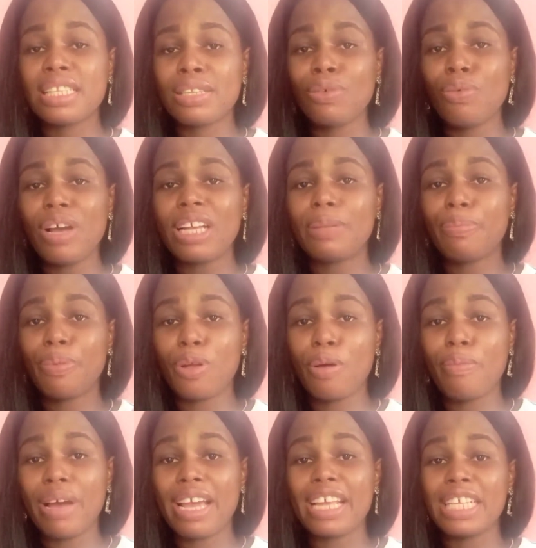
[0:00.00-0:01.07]
The word
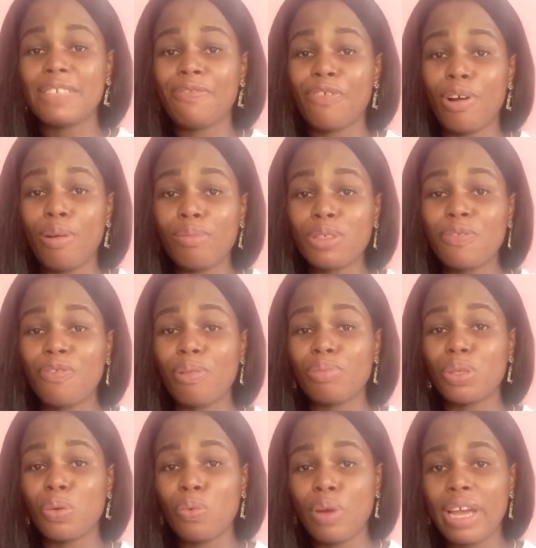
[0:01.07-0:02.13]
plumber is formed
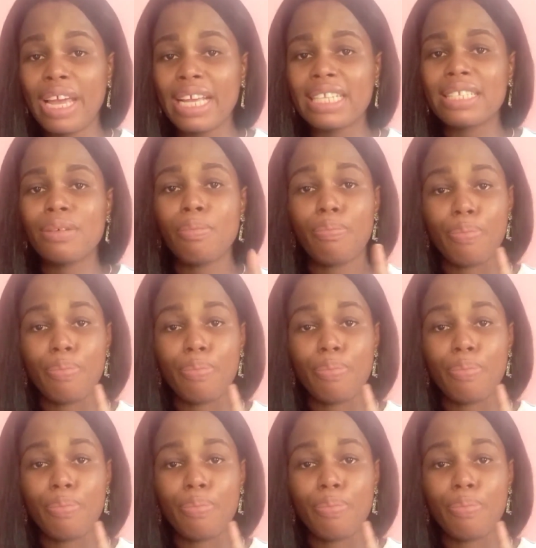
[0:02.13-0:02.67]
from the word